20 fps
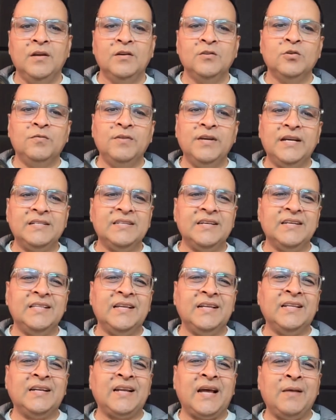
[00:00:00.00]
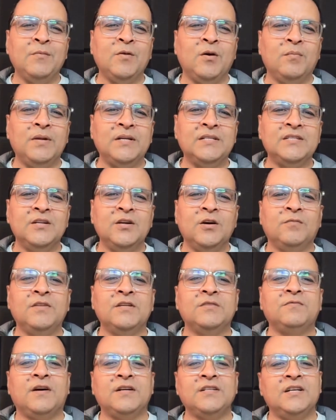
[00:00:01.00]
So we can say that the time complexity of
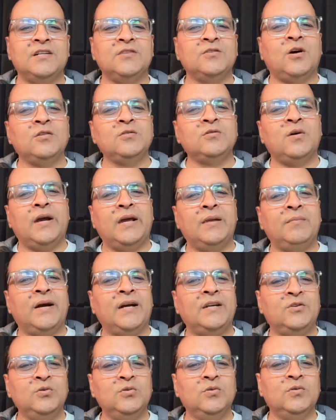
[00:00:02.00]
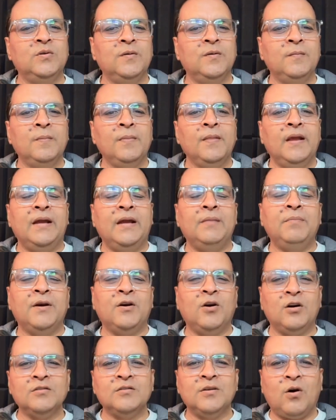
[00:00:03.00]
this function is also n by 2. And
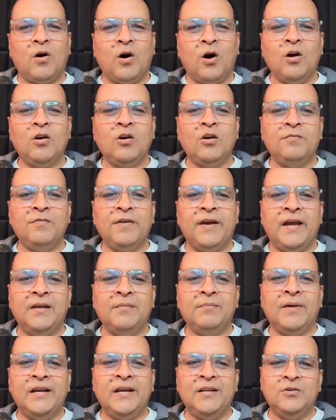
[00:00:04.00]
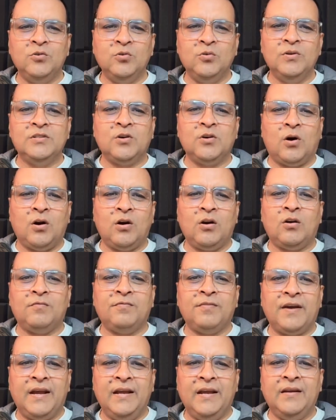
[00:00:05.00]
because order of n by 2 is order
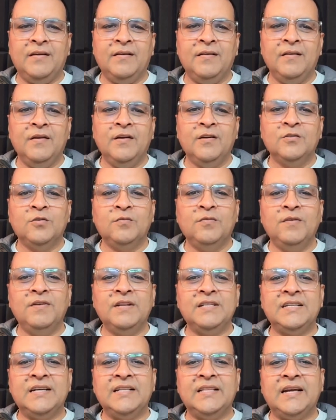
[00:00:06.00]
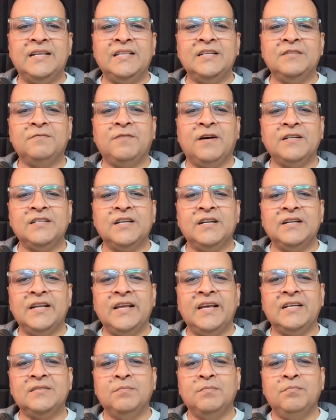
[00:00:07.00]
of n, so we will say that this function
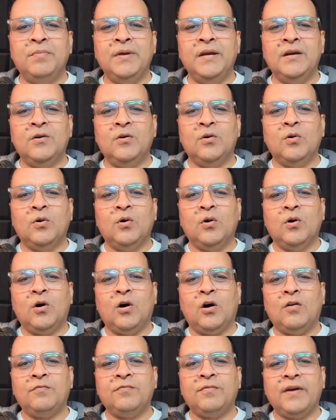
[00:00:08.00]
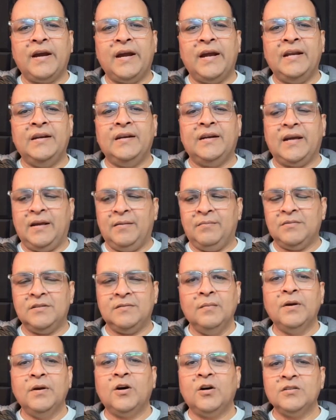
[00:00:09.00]
takes big O of n times,
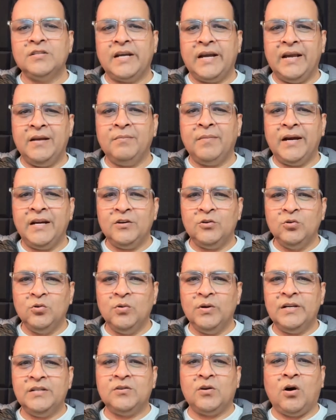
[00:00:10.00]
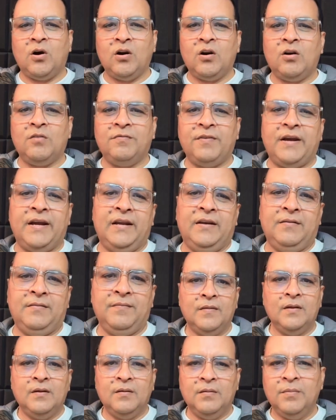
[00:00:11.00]
because n by 2 is order of n,
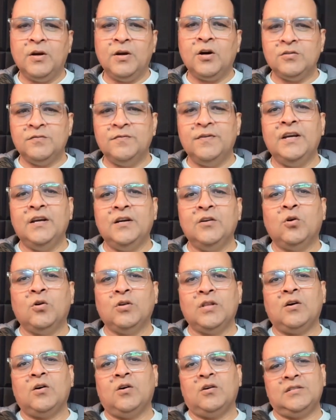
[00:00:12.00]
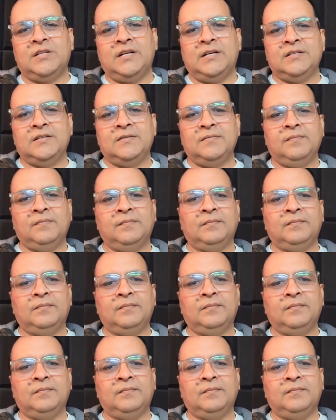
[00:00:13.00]
because we ignore the constants.